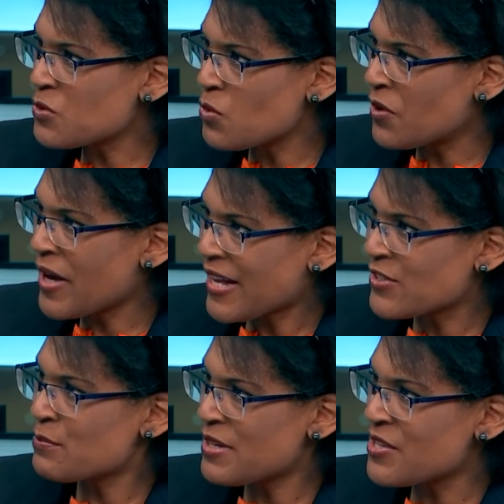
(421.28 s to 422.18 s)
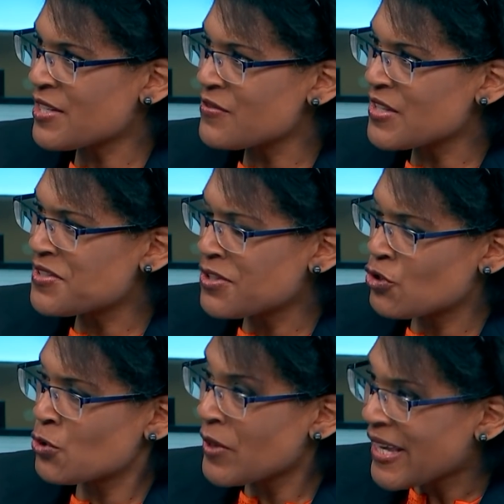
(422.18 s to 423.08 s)
as well has to be that in this
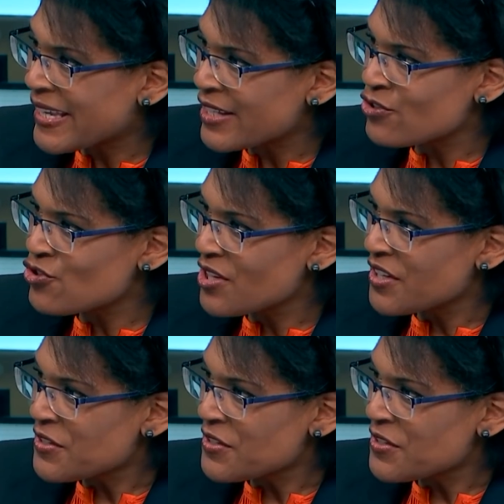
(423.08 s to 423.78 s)
digital age,